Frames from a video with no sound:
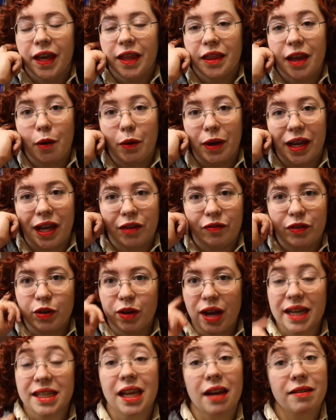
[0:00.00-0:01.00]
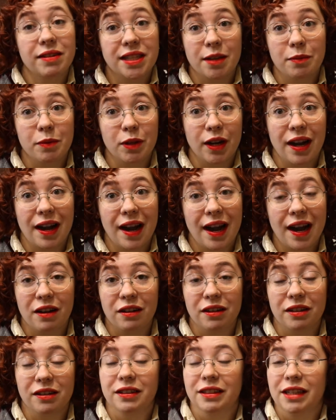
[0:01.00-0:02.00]
That way, if you guys have a similar
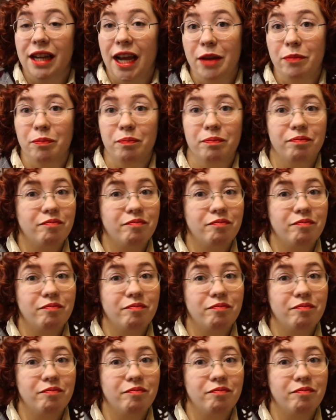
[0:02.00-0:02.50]
hair type